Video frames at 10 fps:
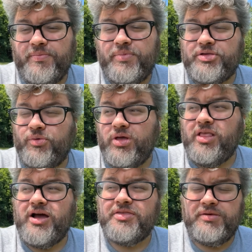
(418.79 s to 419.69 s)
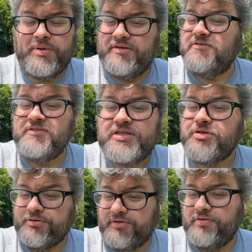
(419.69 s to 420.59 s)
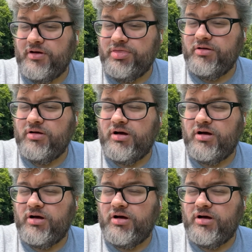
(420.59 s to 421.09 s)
but to unlock the main features of the